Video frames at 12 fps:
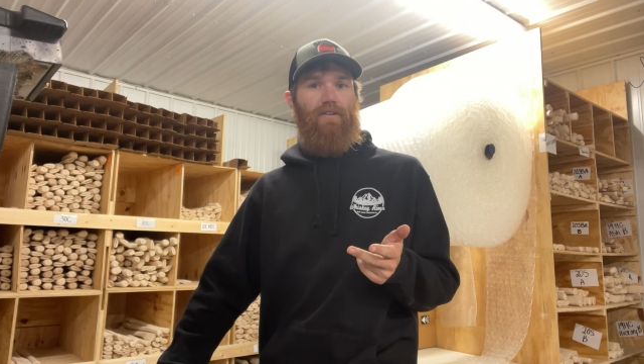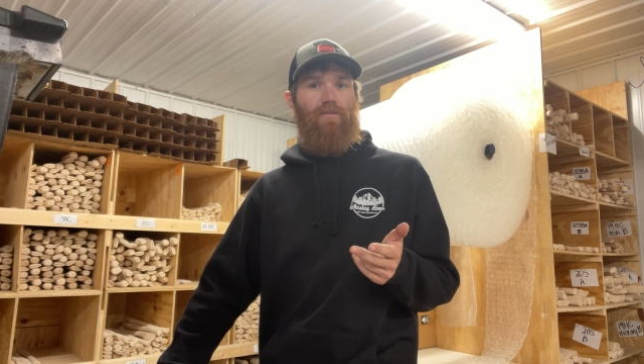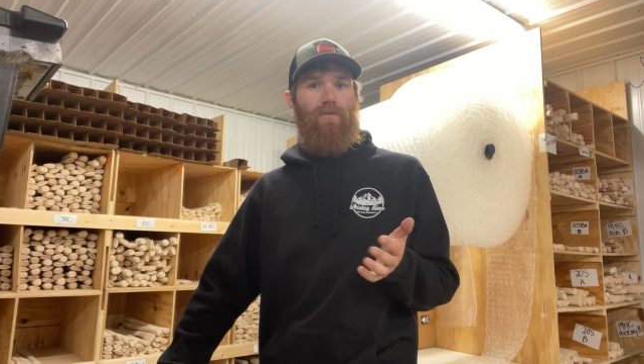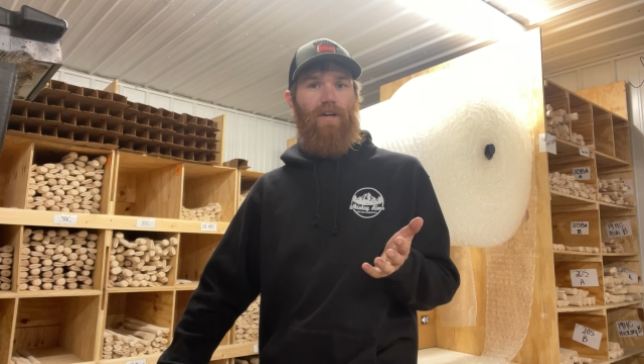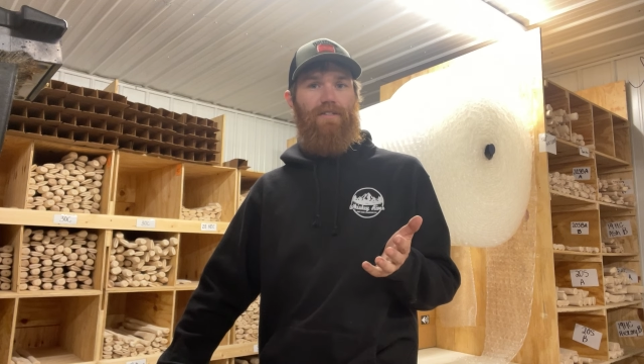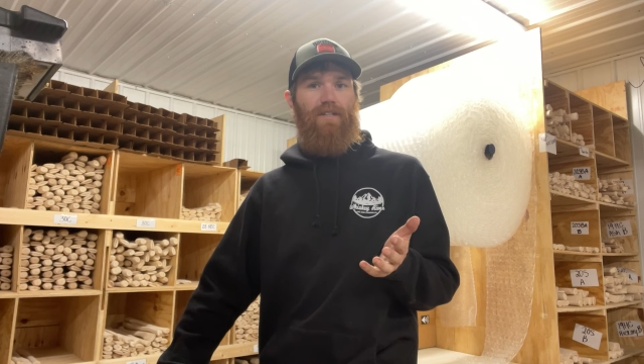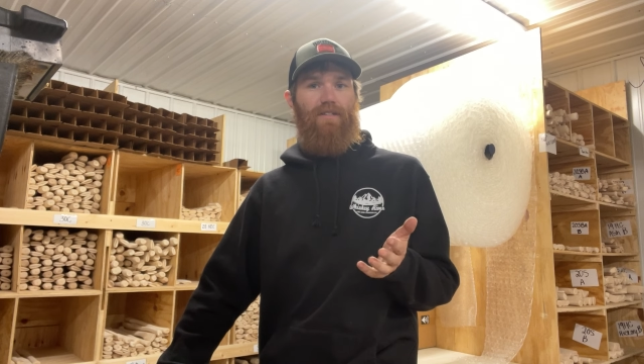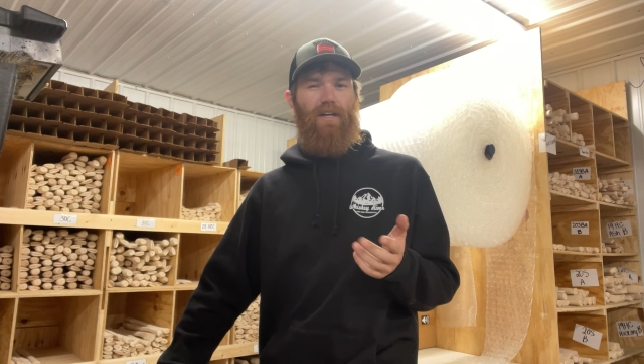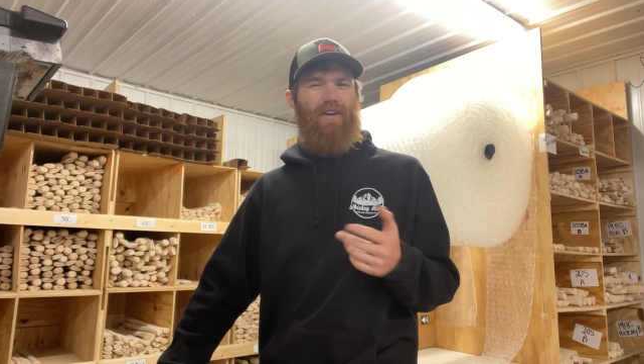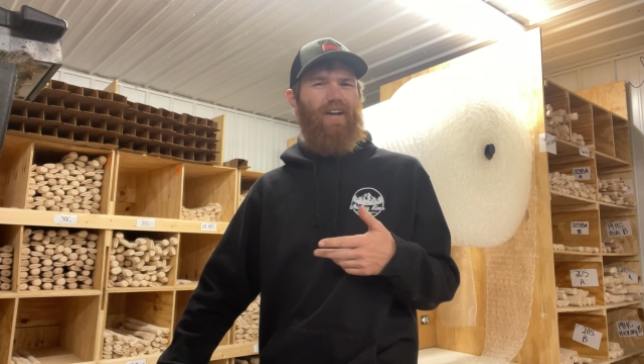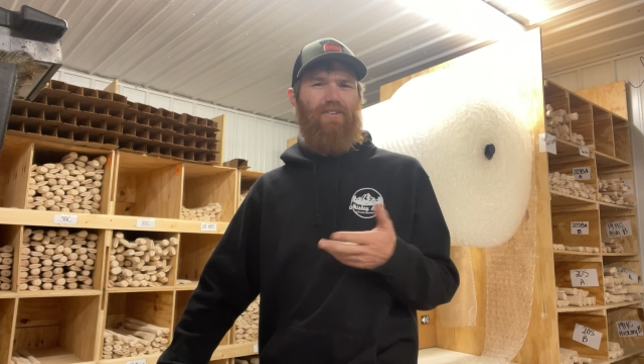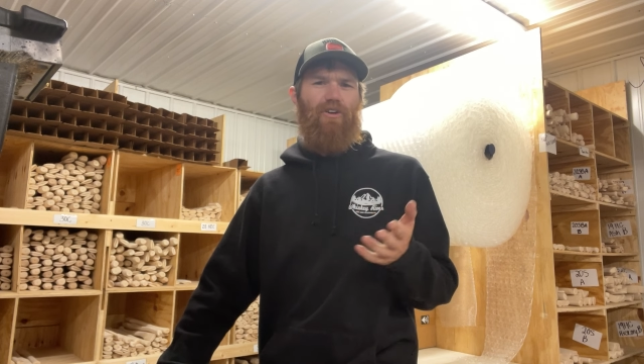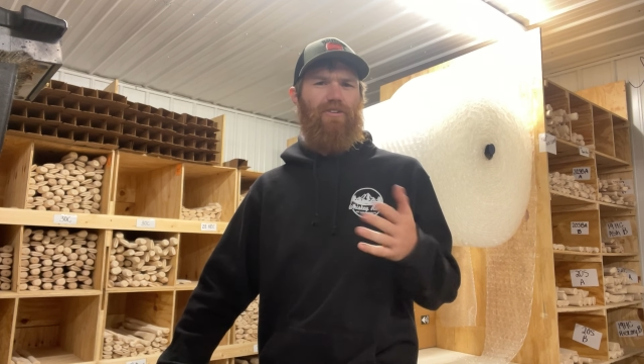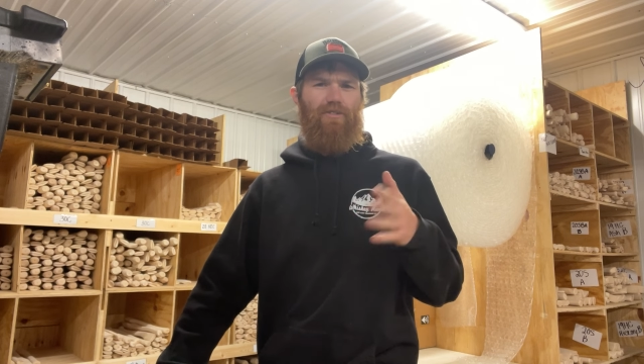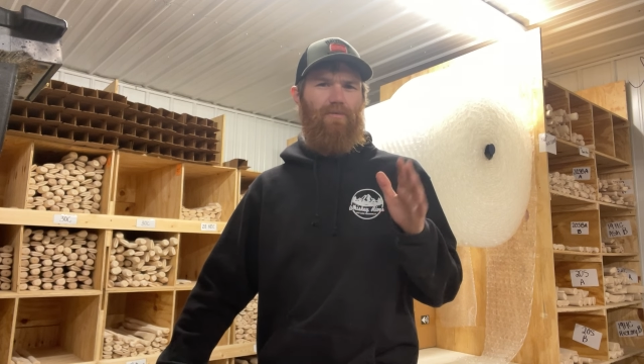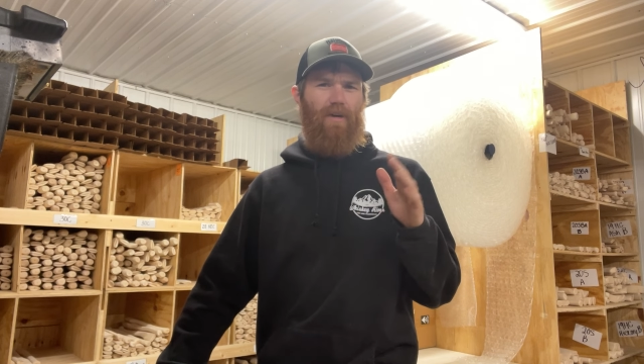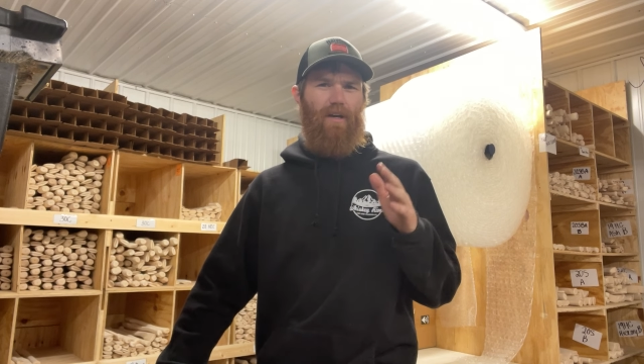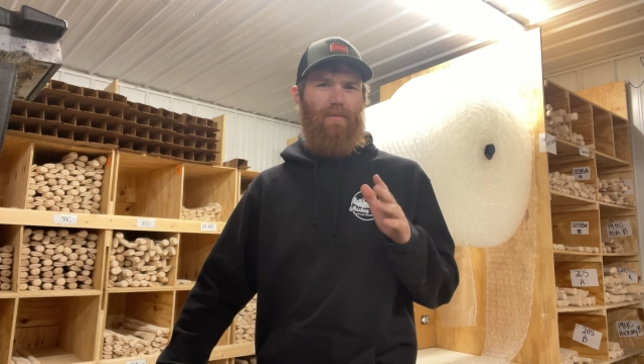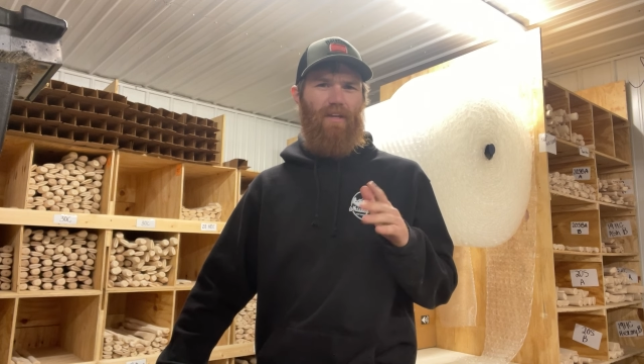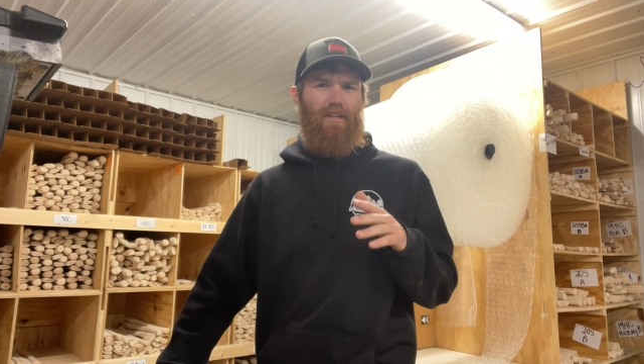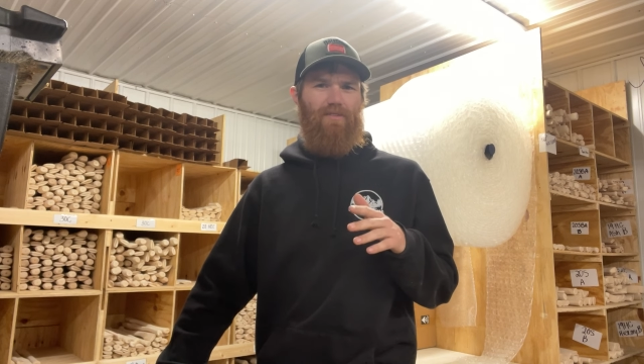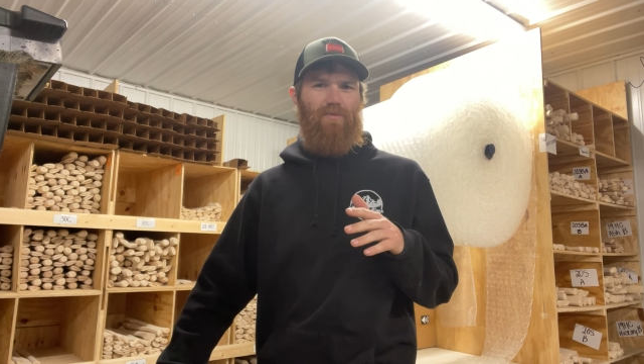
where I sit down. I talked to you about it last